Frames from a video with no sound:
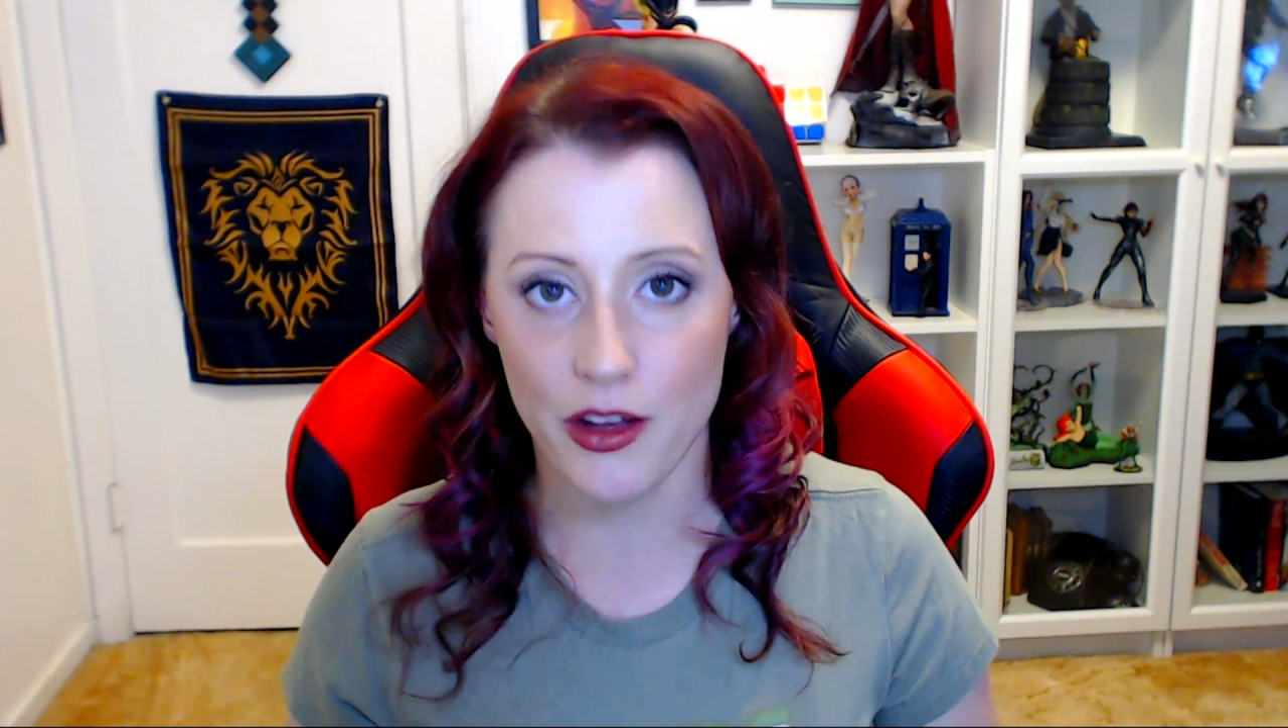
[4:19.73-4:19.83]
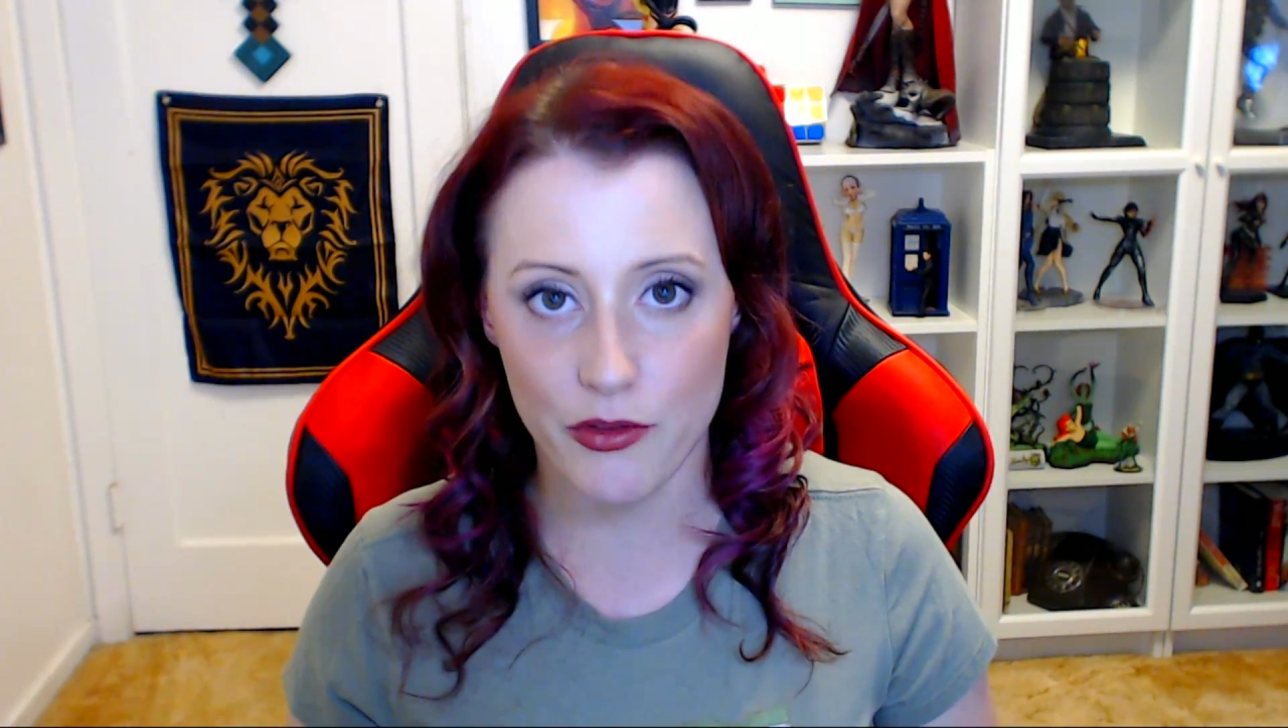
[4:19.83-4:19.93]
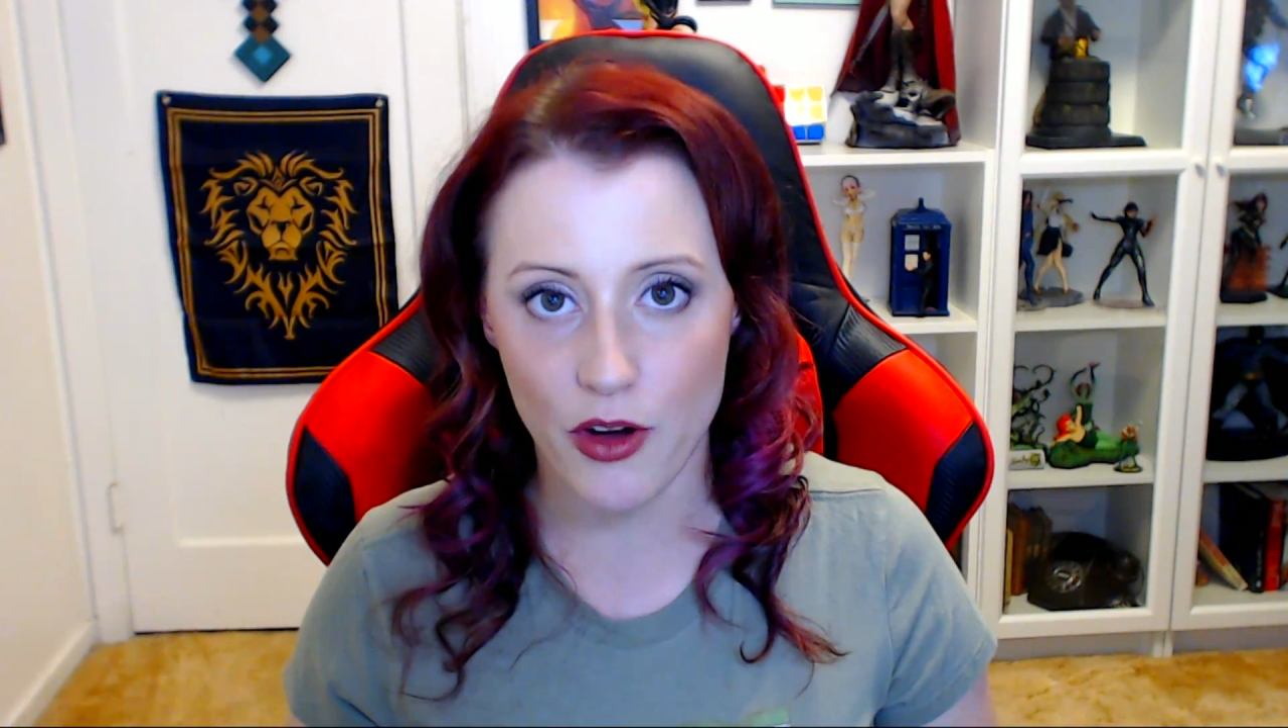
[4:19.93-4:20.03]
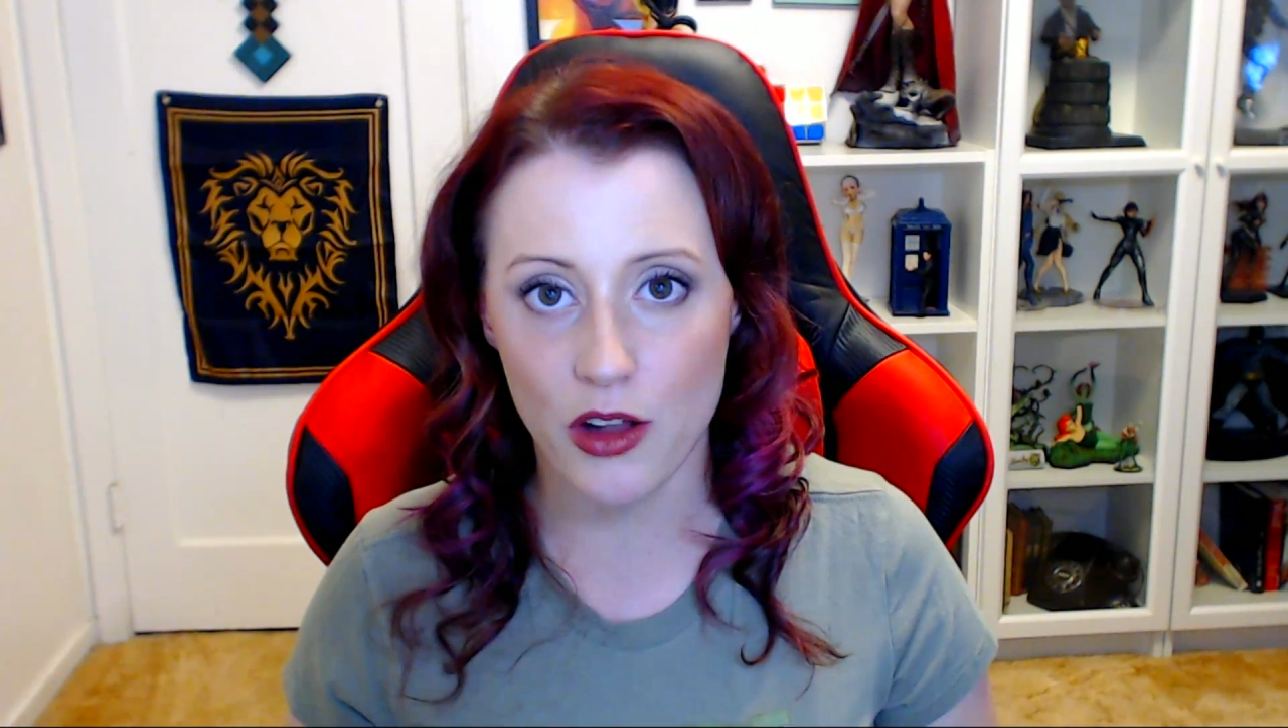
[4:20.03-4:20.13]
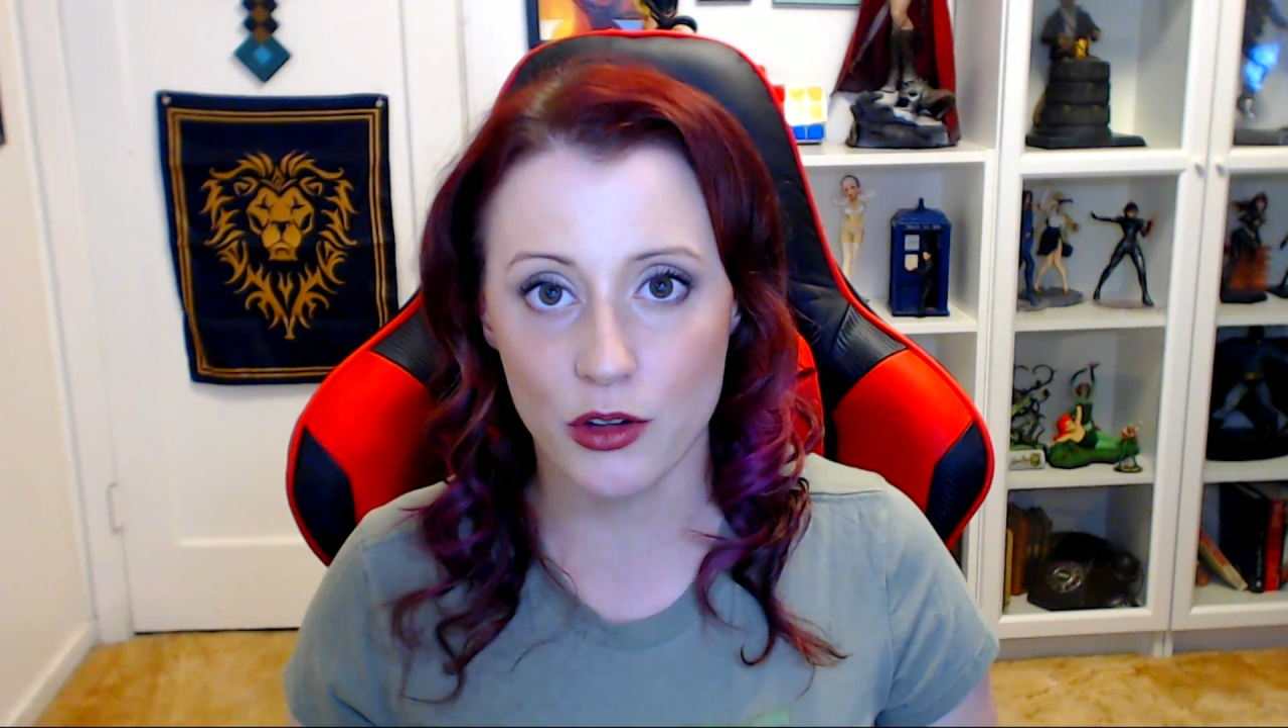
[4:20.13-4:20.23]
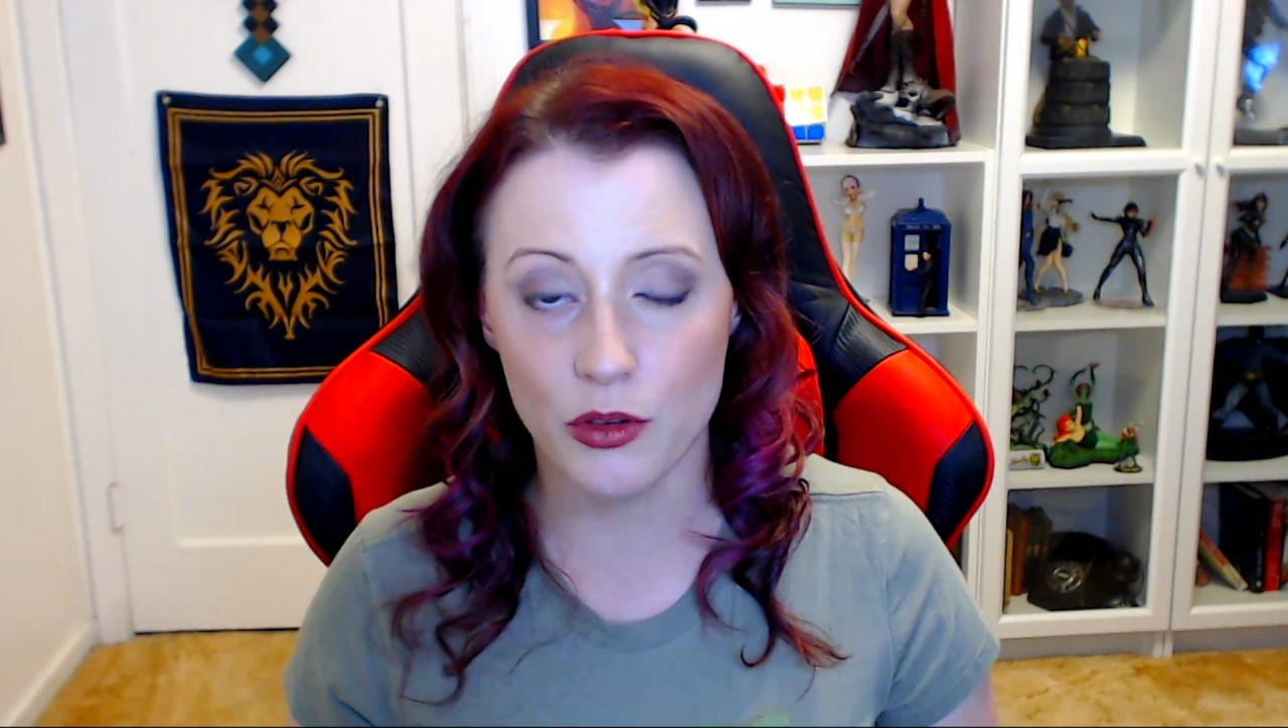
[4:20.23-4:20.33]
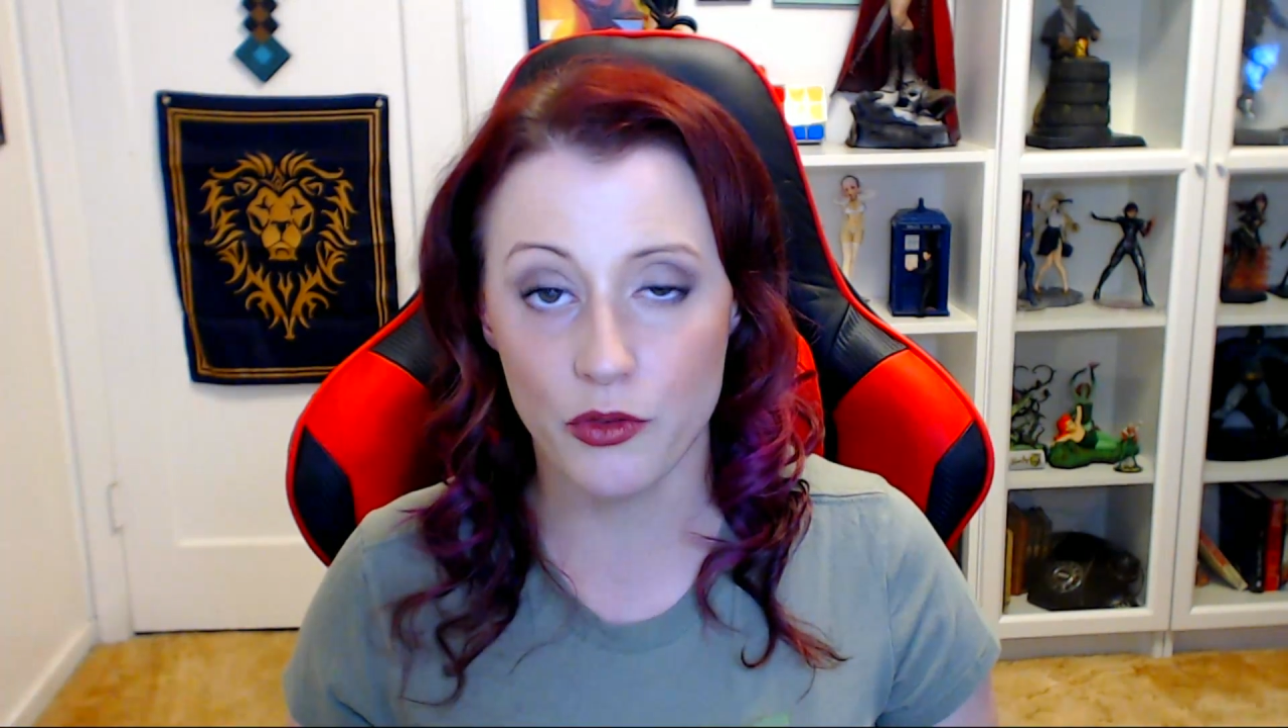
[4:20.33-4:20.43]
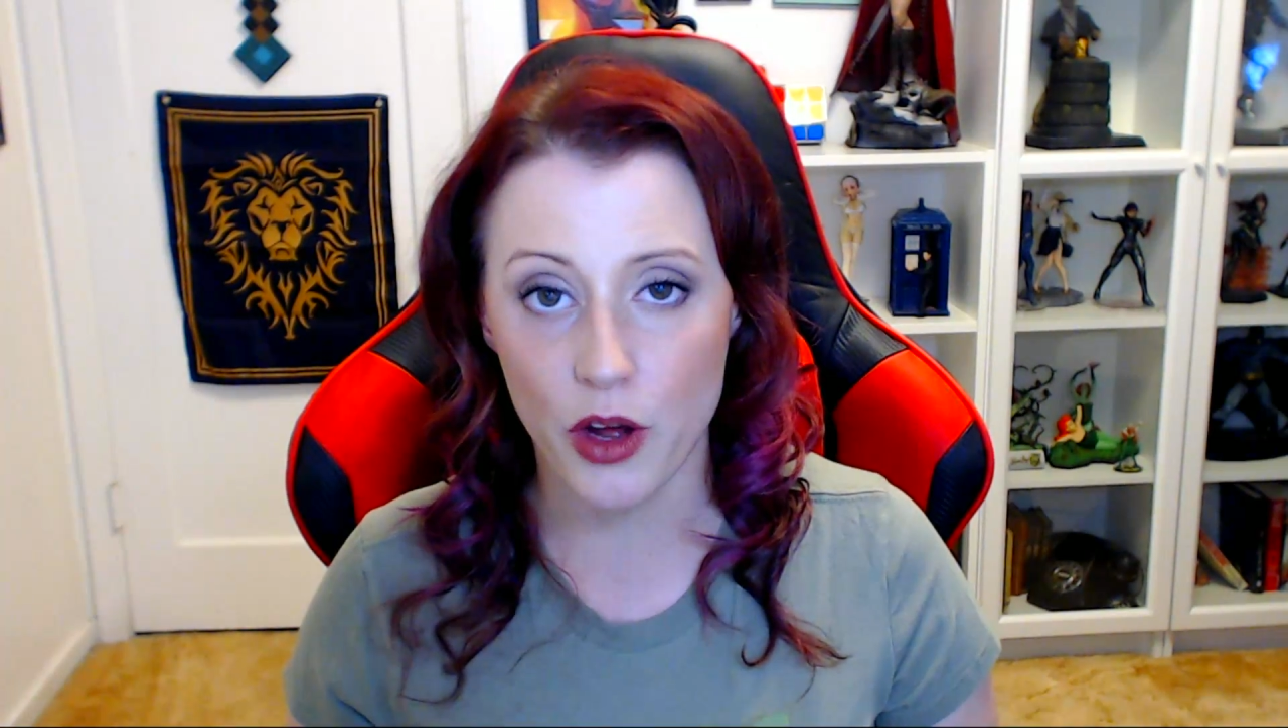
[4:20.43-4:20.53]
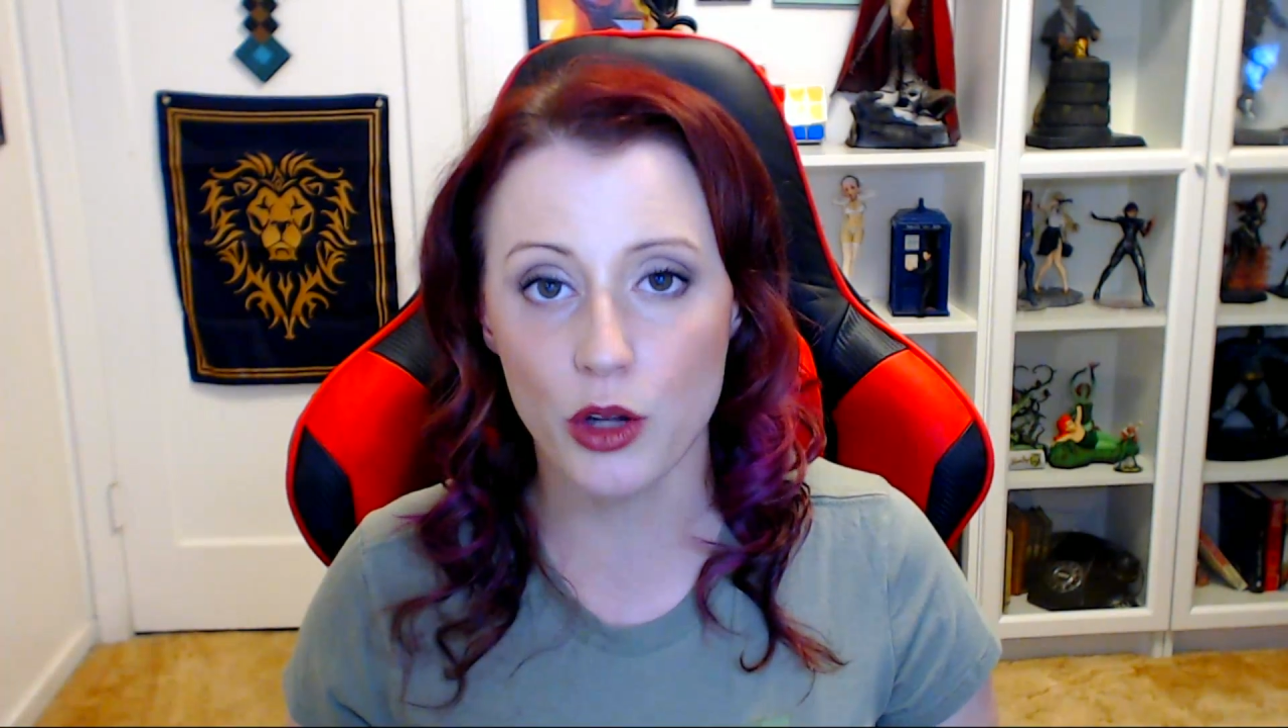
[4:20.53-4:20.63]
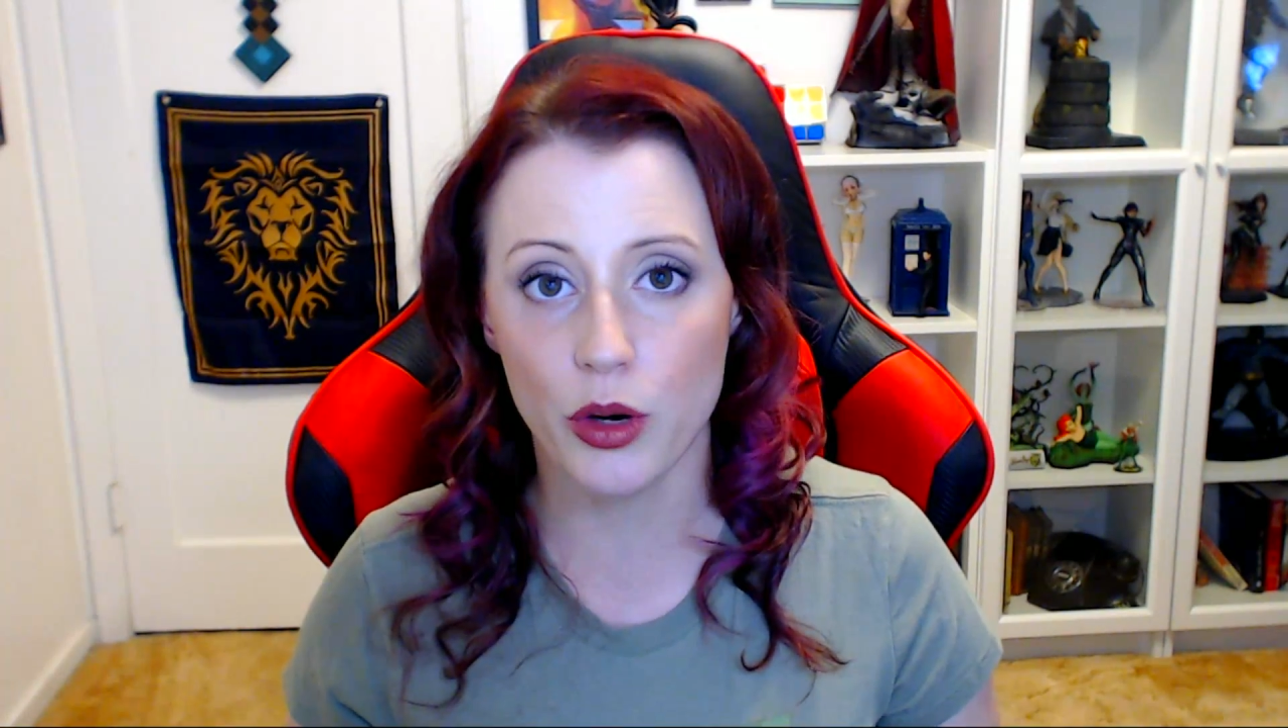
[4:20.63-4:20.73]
follower